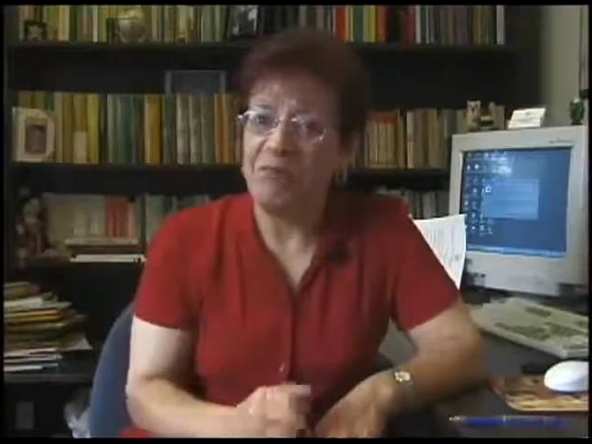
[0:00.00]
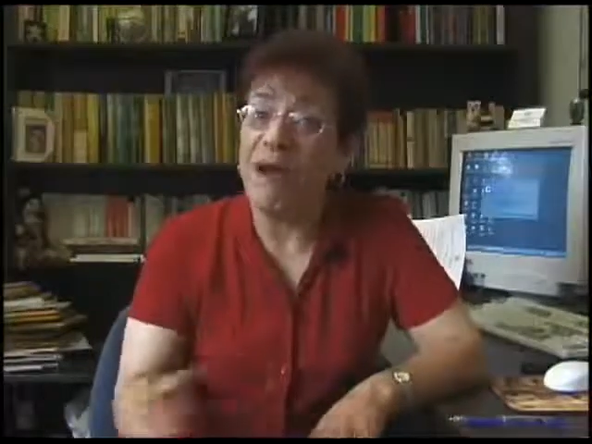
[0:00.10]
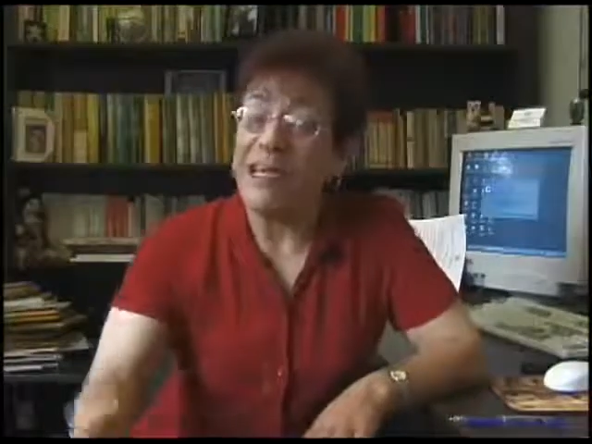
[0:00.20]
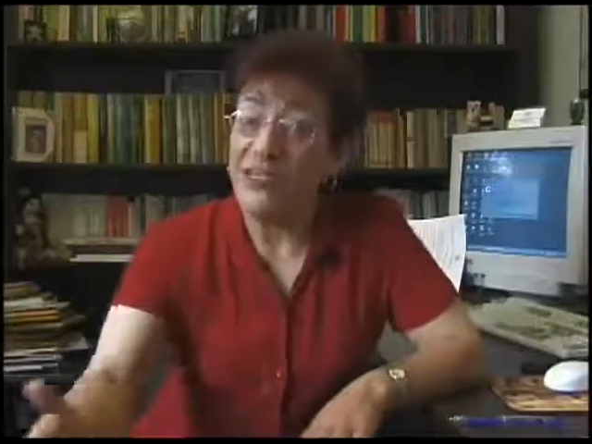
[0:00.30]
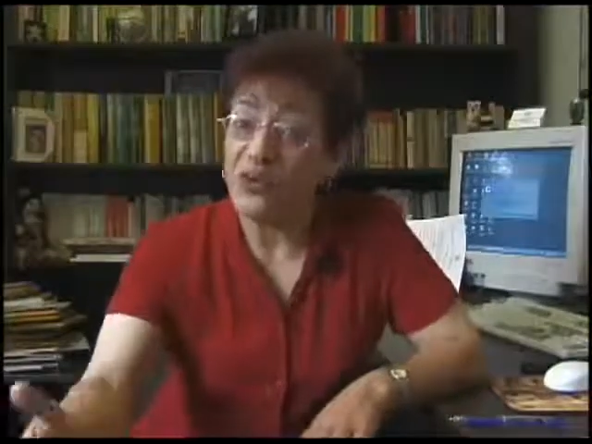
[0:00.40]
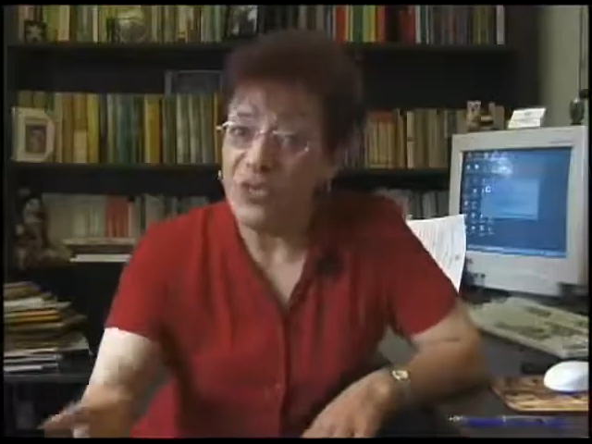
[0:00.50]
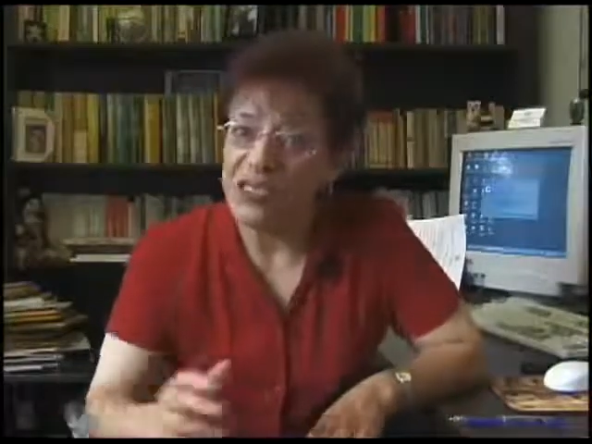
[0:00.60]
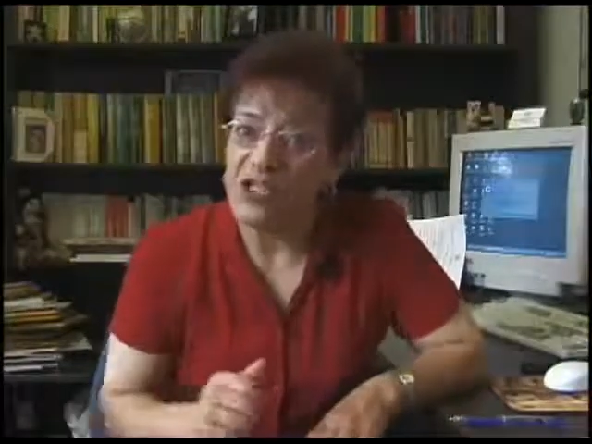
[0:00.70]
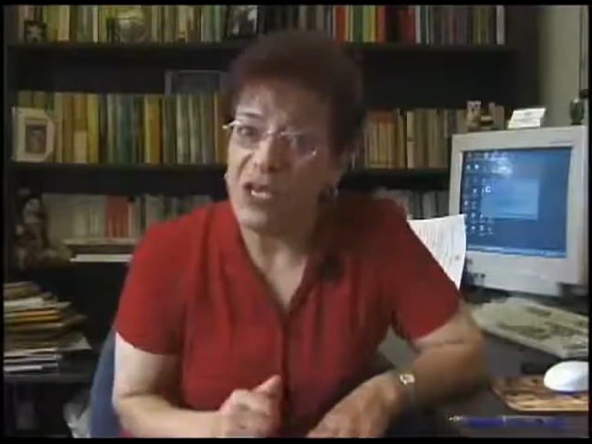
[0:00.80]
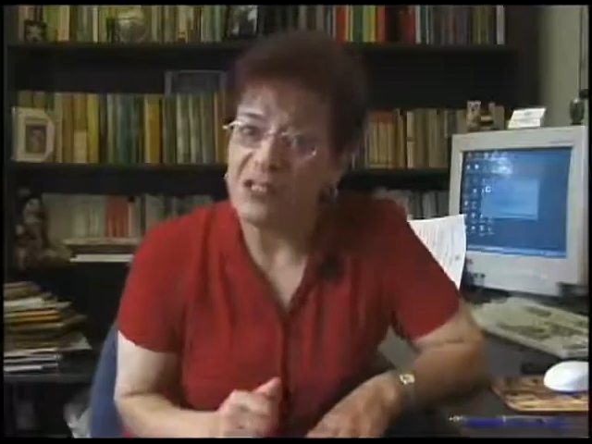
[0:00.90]
by
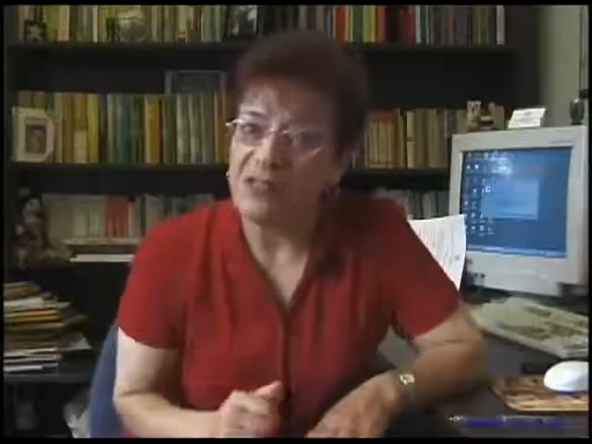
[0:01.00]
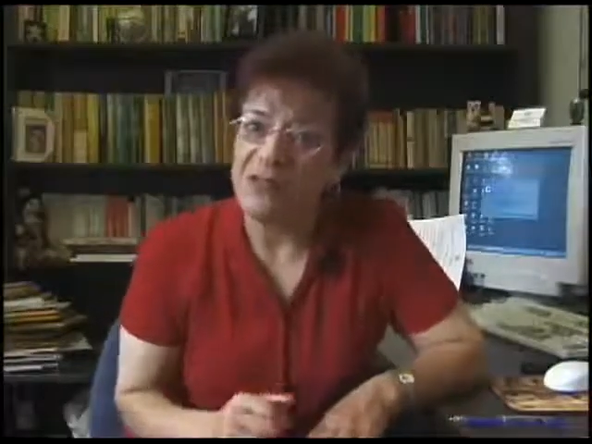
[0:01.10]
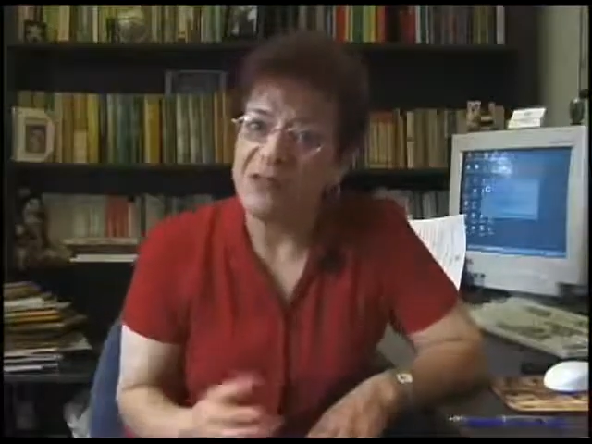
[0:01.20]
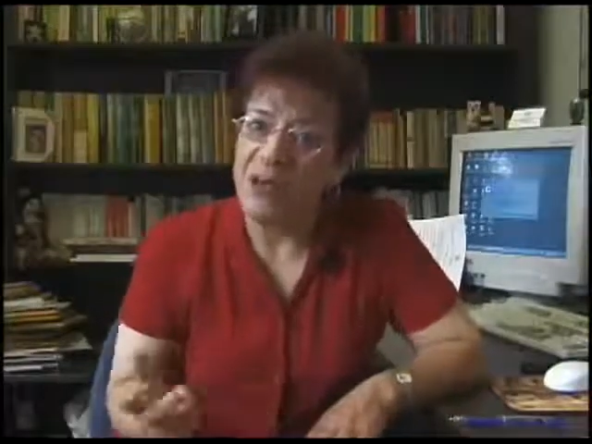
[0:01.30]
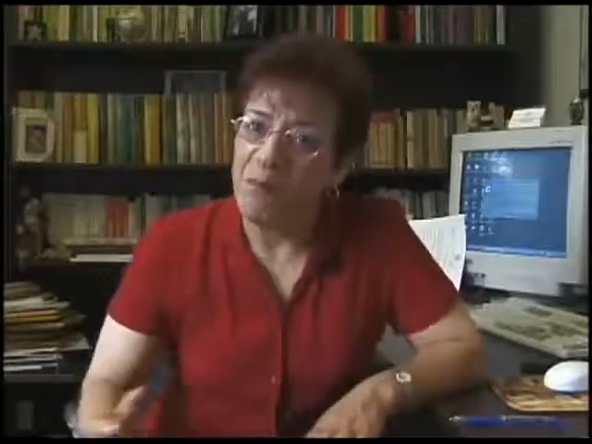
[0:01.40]
doing justice,